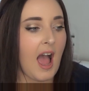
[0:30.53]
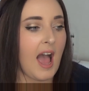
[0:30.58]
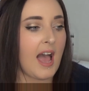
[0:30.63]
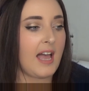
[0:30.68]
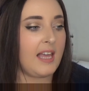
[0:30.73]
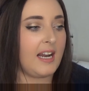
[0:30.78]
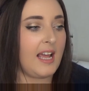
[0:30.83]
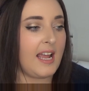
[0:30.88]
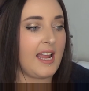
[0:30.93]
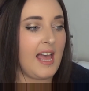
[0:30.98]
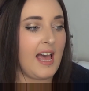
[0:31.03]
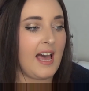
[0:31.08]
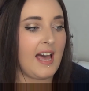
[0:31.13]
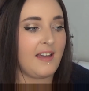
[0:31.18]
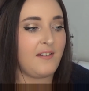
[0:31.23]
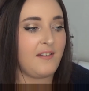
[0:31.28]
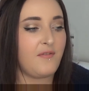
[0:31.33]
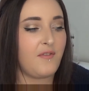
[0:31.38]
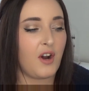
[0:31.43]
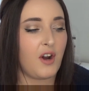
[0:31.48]
And I
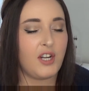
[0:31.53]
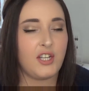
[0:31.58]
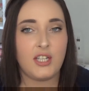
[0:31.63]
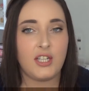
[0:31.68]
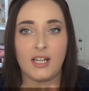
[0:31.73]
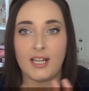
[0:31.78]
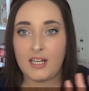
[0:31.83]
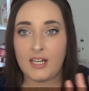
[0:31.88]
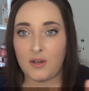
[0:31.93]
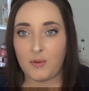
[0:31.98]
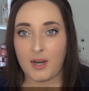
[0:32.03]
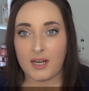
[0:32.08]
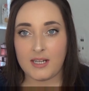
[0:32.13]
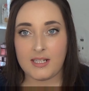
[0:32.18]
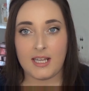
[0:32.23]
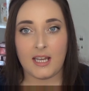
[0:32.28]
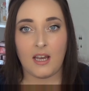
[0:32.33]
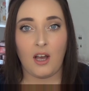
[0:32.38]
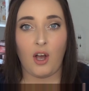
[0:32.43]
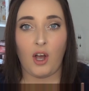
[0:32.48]
had virtually no
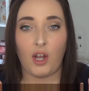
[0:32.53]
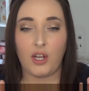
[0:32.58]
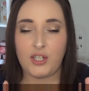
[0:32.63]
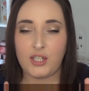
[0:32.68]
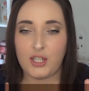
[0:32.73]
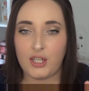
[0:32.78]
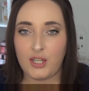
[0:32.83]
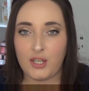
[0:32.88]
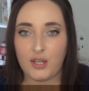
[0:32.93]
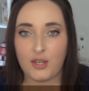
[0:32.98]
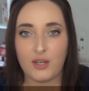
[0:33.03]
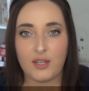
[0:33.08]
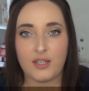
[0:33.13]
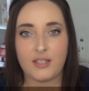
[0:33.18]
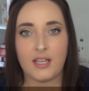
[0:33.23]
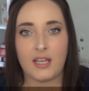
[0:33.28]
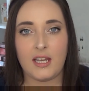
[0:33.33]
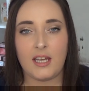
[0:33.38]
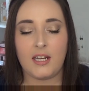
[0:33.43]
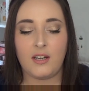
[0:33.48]
idea how to
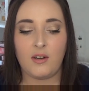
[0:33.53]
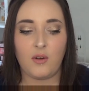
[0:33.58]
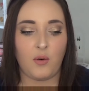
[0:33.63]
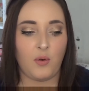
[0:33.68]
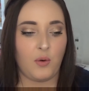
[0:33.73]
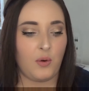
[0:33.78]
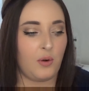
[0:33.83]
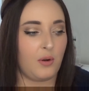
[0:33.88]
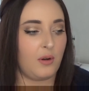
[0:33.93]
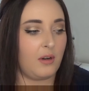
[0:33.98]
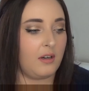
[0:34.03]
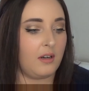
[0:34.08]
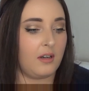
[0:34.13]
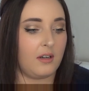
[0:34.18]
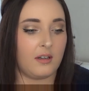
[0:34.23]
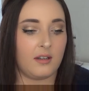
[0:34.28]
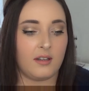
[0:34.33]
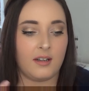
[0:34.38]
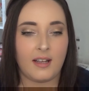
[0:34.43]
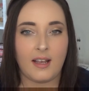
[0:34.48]
use it,
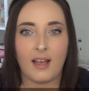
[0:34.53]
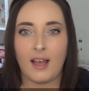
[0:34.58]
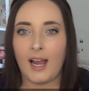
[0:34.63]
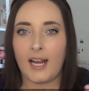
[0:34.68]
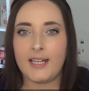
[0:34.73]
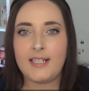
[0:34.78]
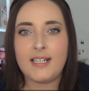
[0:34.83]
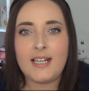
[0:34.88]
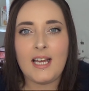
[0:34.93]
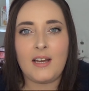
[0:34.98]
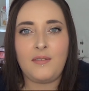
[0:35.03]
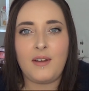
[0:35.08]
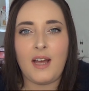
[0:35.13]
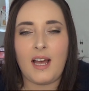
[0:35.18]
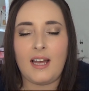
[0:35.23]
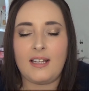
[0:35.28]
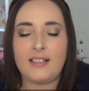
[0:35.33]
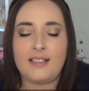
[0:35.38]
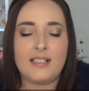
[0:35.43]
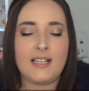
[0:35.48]
or I didn't
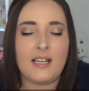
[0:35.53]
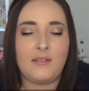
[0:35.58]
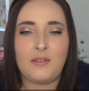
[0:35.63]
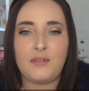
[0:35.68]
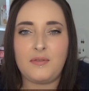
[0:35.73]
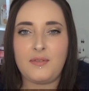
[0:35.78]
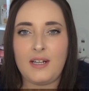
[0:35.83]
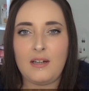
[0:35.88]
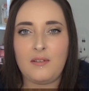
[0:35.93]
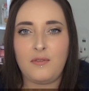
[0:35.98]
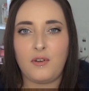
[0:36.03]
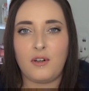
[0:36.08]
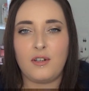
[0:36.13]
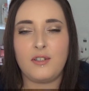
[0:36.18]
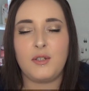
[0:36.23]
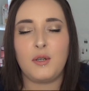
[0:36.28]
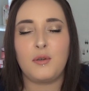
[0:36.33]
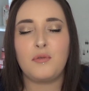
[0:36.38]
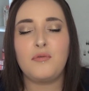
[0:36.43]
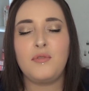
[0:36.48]
have a feel for
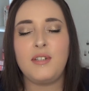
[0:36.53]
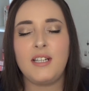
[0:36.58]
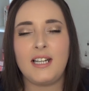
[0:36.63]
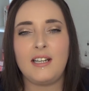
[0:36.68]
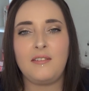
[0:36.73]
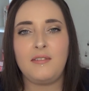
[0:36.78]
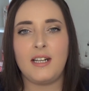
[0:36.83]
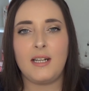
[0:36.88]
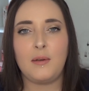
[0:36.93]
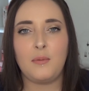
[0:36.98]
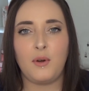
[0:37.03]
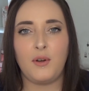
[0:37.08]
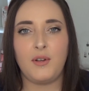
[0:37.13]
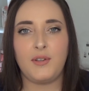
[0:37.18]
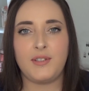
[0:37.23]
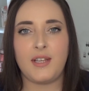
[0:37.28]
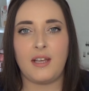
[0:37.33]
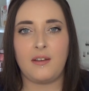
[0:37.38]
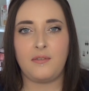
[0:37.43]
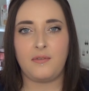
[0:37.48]
it, so it really
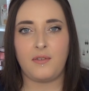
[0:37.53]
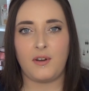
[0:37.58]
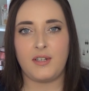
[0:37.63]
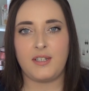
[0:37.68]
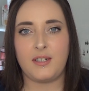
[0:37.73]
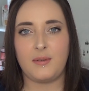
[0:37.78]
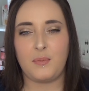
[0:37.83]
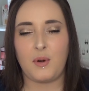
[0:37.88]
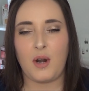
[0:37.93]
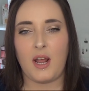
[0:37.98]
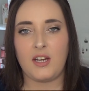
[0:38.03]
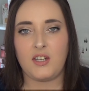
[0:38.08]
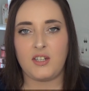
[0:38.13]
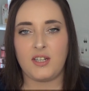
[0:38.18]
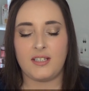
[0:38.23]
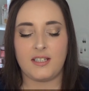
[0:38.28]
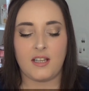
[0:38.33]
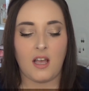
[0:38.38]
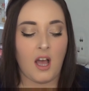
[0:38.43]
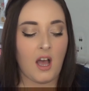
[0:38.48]
was a first
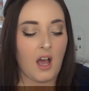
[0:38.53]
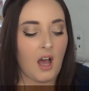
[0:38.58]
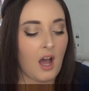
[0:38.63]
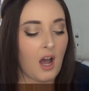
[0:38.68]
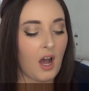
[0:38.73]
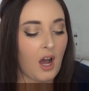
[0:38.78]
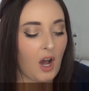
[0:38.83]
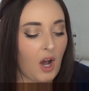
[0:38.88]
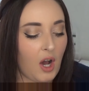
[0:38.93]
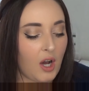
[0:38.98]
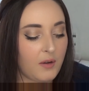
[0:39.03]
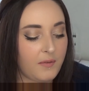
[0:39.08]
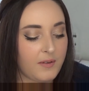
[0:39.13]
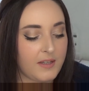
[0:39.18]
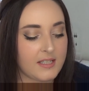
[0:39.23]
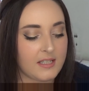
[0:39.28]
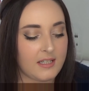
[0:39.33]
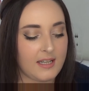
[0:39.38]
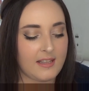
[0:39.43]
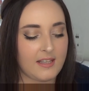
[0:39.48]
impressions.
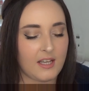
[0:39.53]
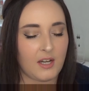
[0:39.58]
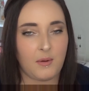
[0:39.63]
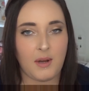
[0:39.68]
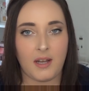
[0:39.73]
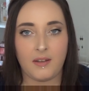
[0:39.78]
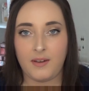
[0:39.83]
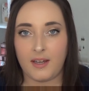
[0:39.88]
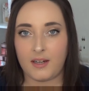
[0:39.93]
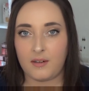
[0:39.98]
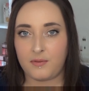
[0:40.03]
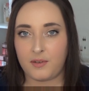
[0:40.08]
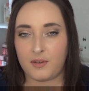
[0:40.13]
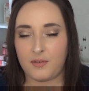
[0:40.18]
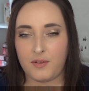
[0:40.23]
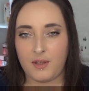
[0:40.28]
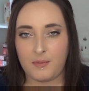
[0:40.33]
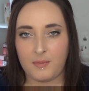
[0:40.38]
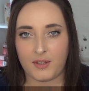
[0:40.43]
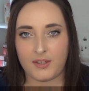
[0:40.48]
Obviously though, I've had it for a
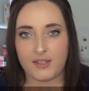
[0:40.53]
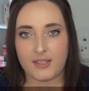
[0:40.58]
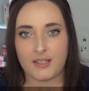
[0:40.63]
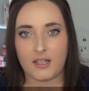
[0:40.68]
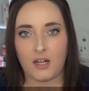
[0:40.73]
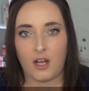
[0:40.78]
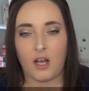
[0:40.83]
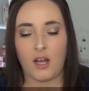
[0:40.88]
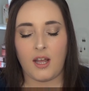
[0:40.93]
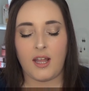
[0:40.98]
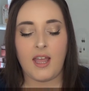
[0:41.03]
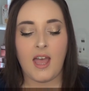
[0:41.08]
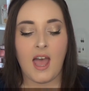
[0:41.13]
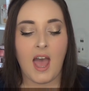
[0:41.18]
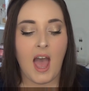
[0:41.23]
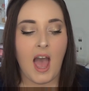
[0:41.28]
few months now